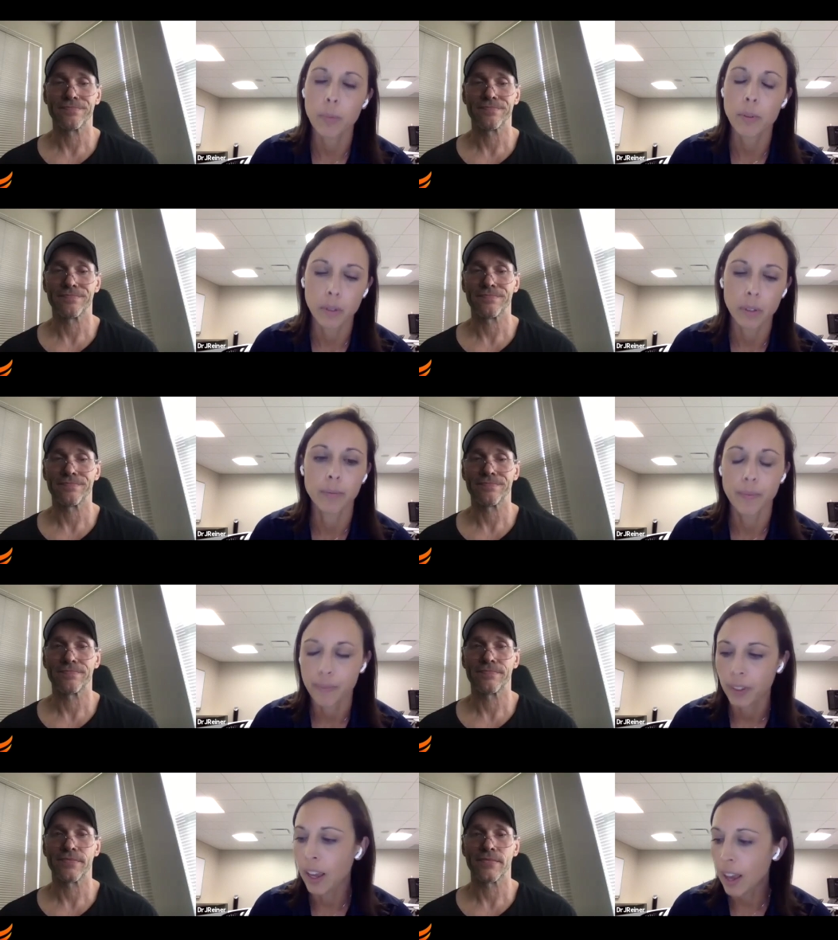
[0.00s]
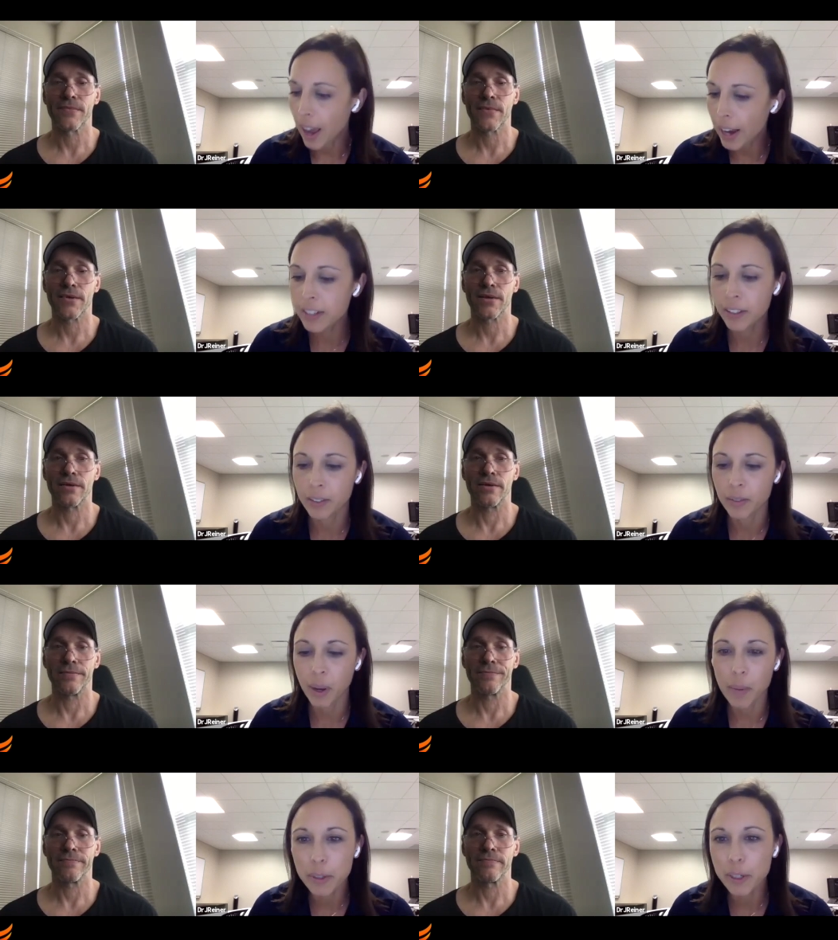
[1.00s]
Speaker 1: Absolutely. Excellent.
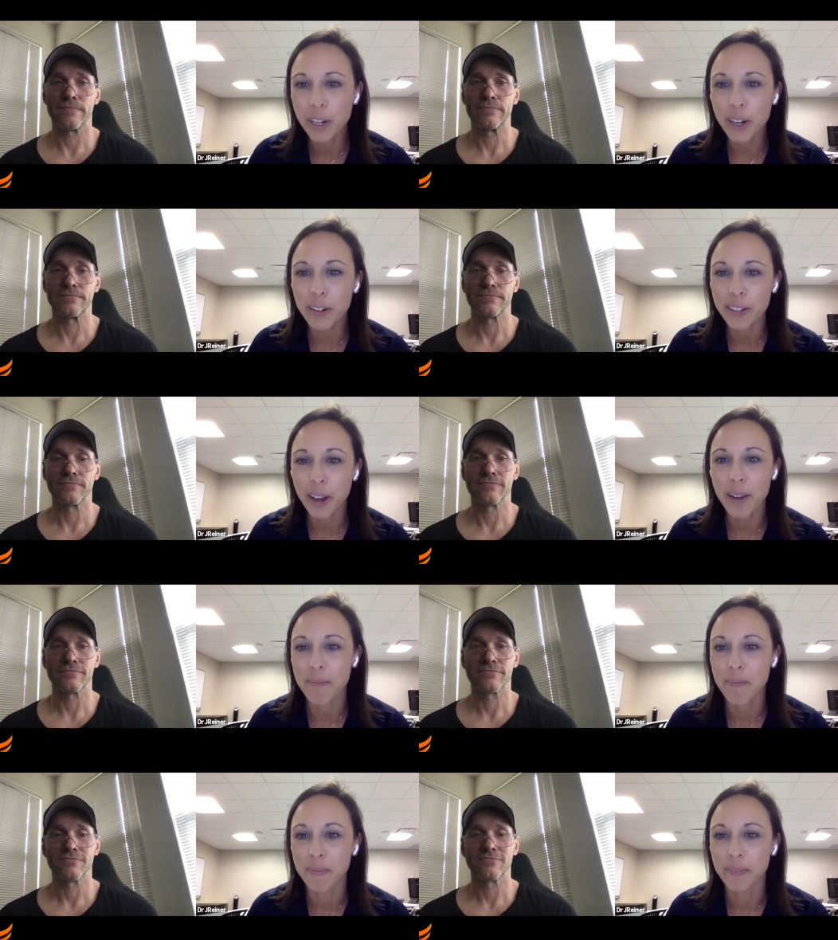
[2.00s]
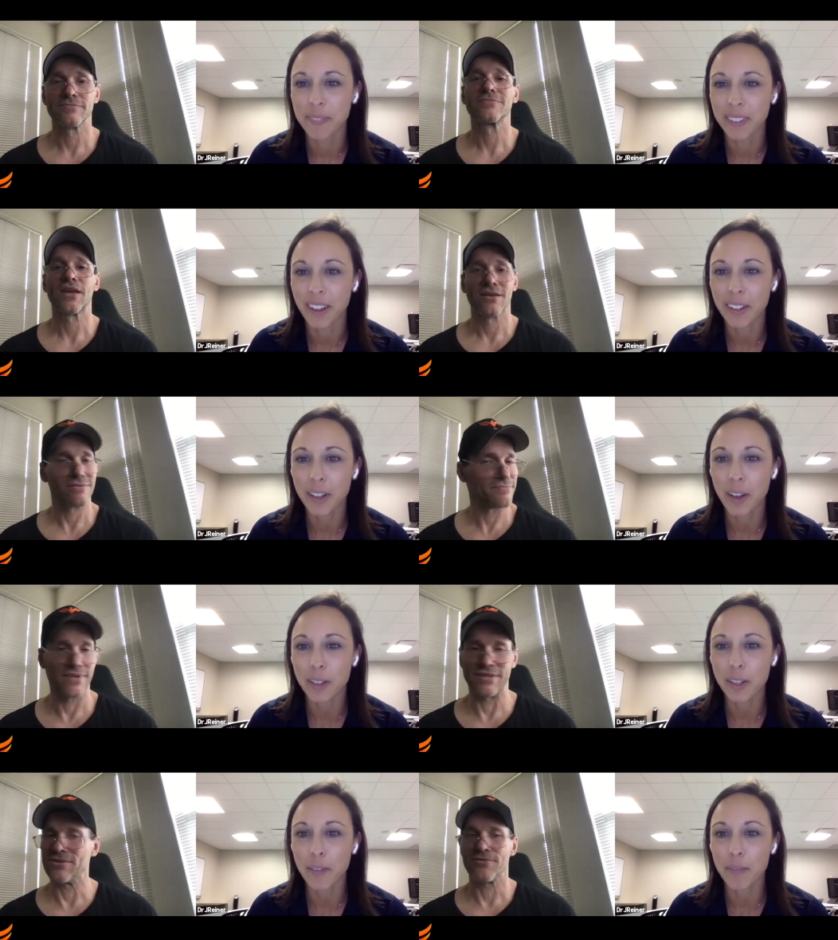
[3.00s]
Well, I appreciate your time. I'll say,
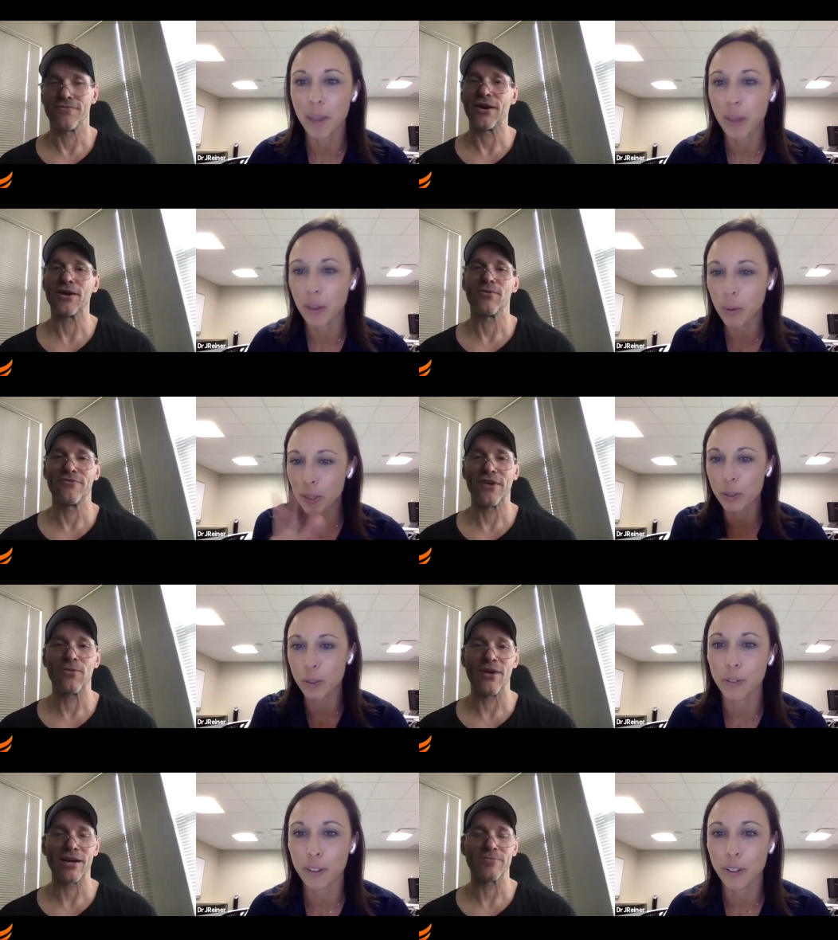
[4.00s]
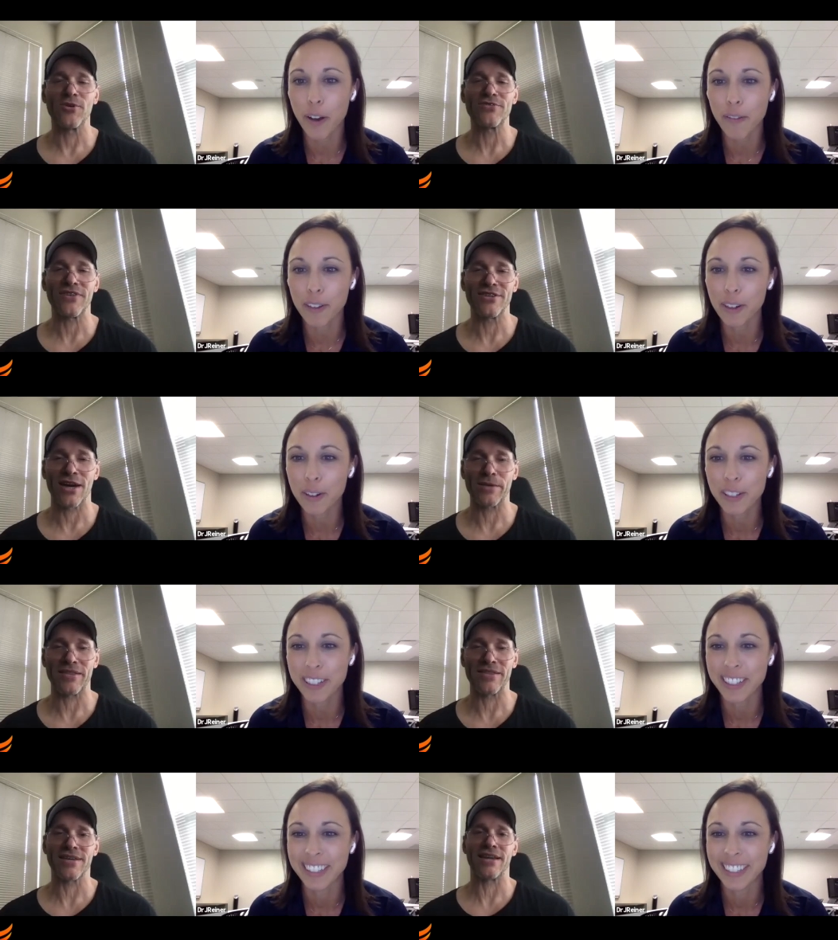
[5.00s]
I'll save.
Speaker 2: Very, very welcome. It's always fun to talk coaches.
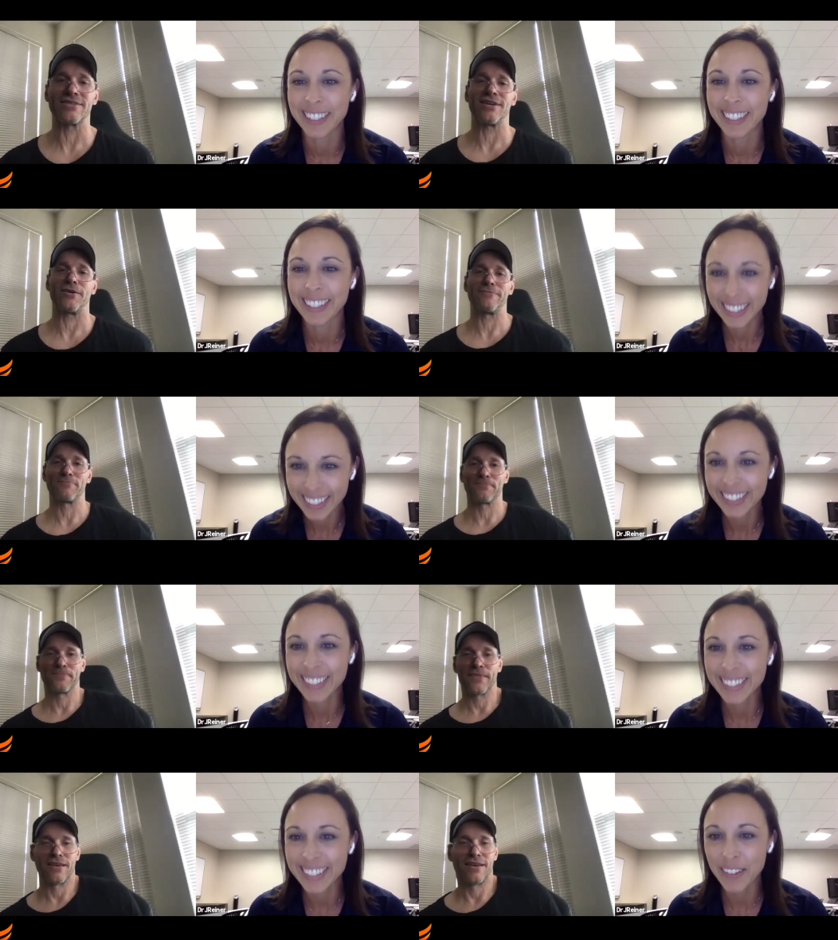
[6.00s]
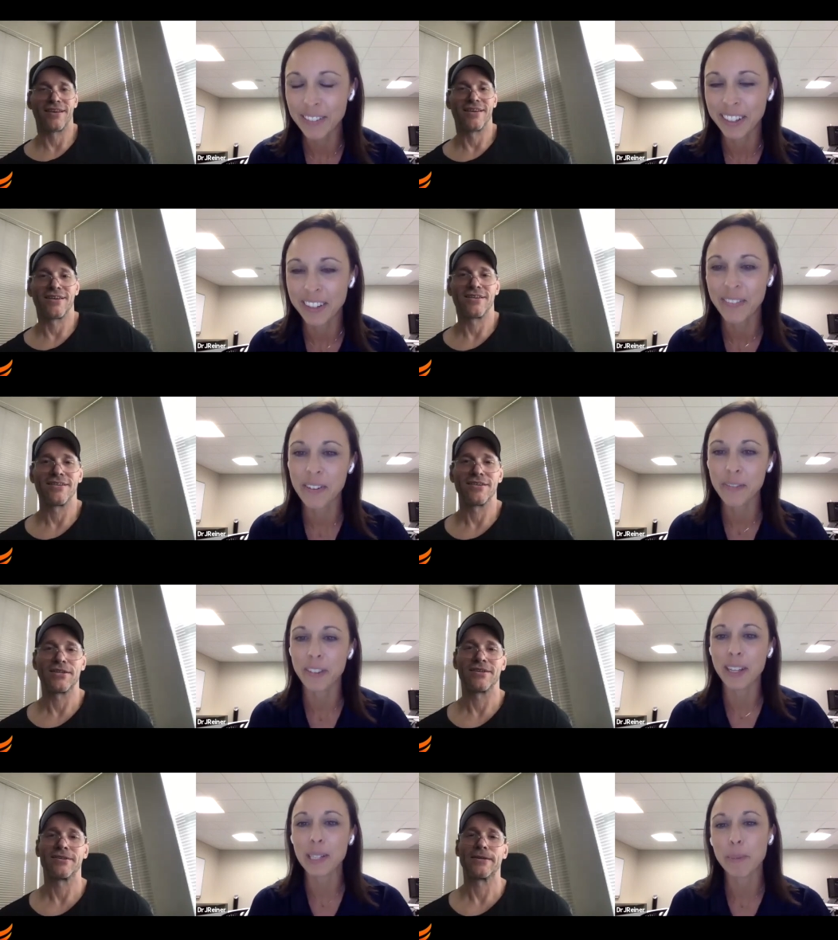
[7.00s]
about this kind of stuff.
Speaker 1: Definitely.
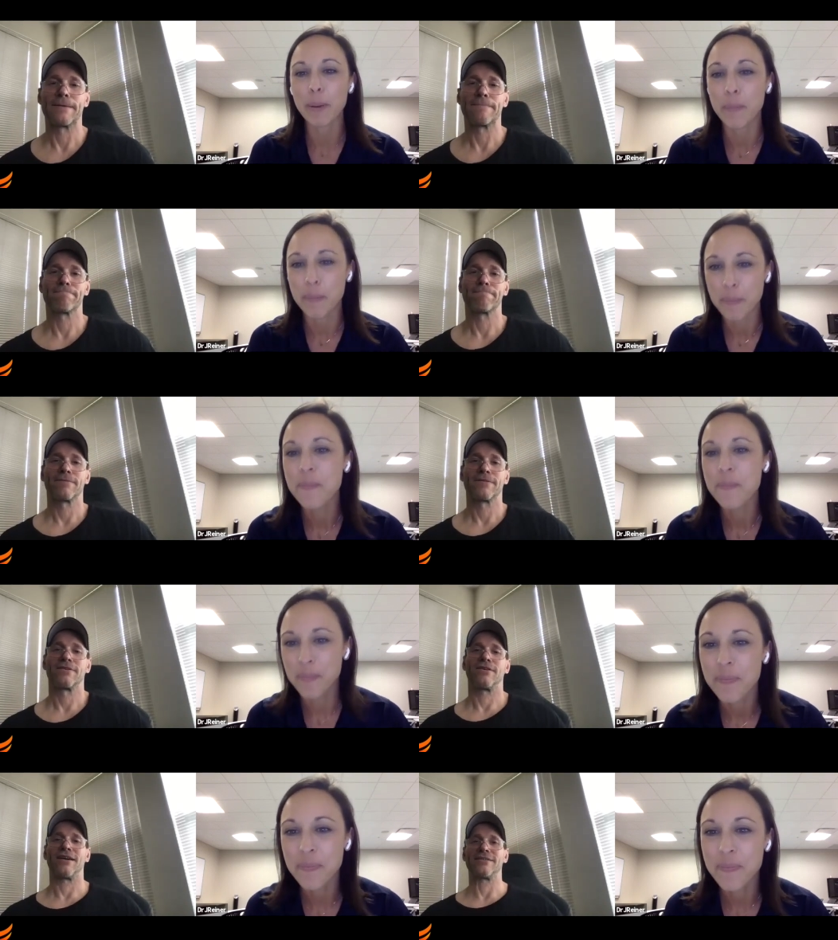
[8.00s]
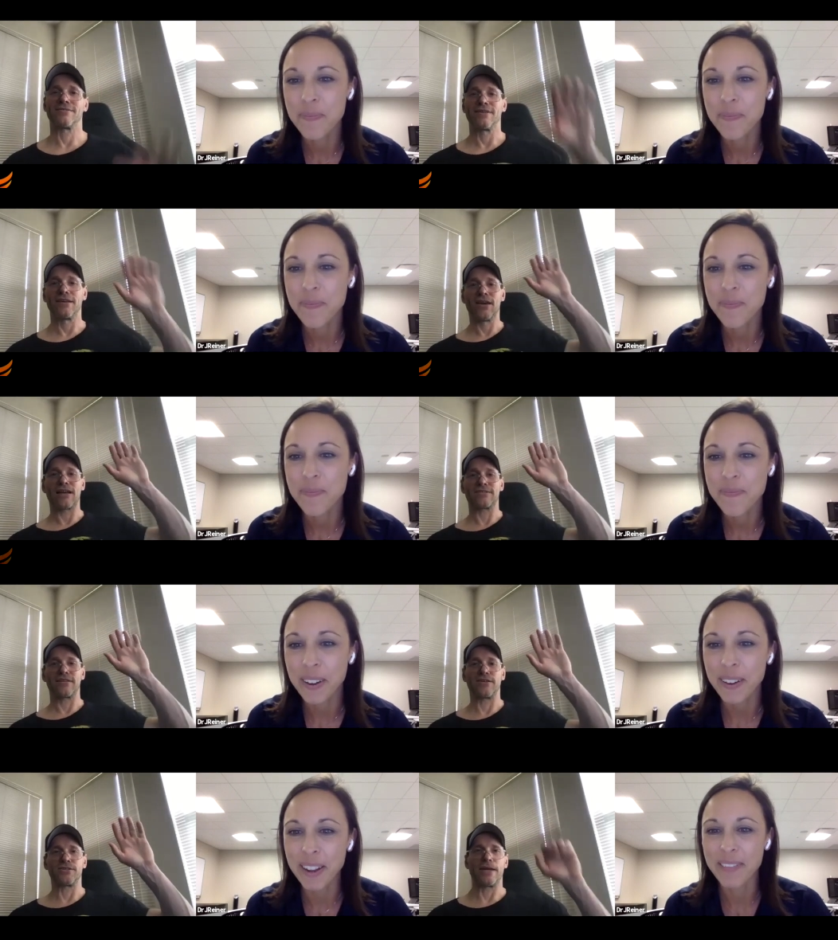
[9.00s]
Wonderful. Thanks, Bill.
Speaker 2: All right. I'll see you
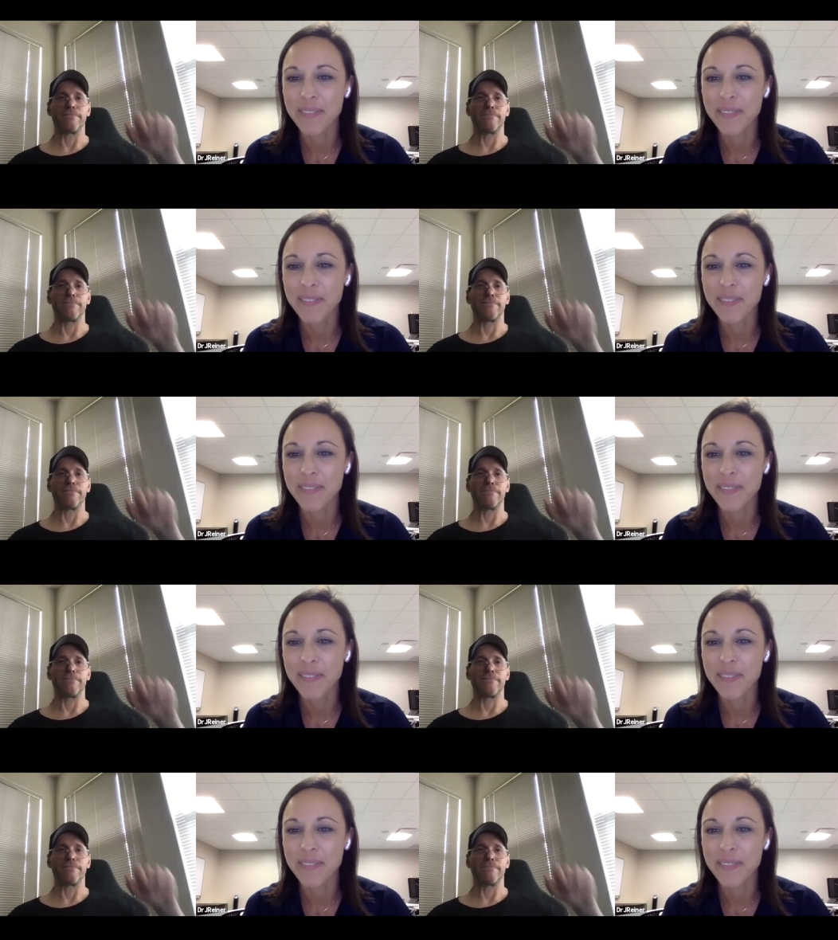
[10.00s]
later,
Speaker 1: Jay.